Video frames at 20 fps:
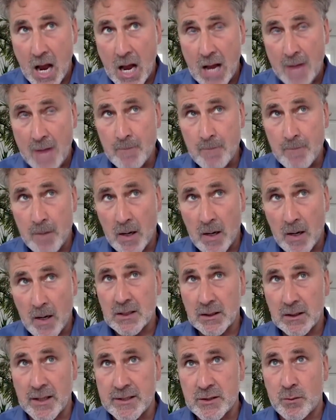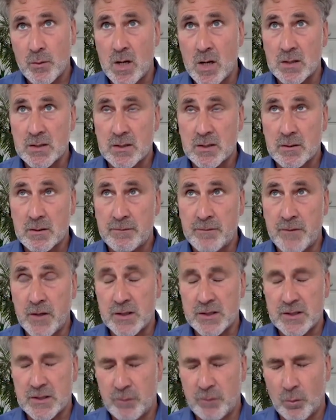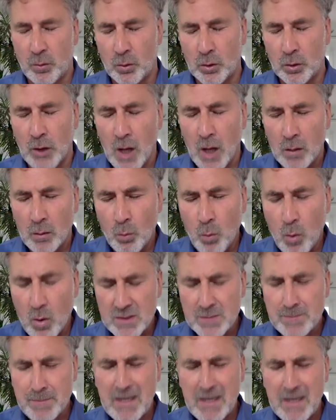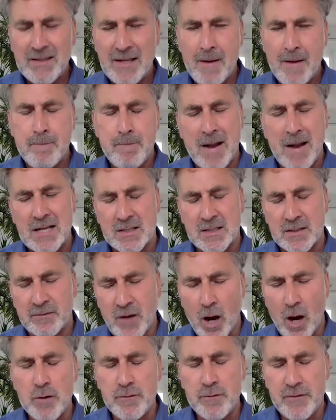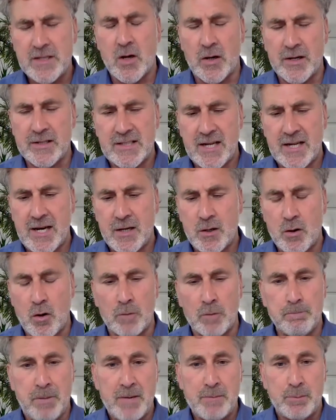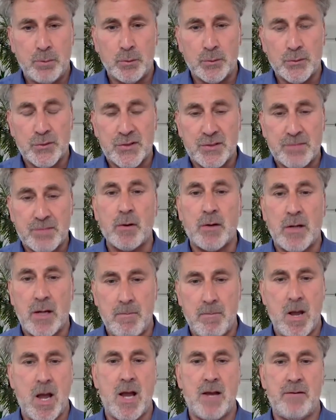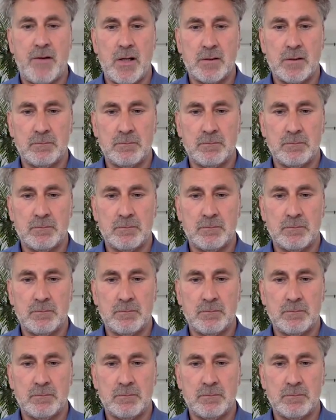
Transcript: I guess I'd like to ask, first of all, what's been the impact of COVID-19 on people's smoking behaviour?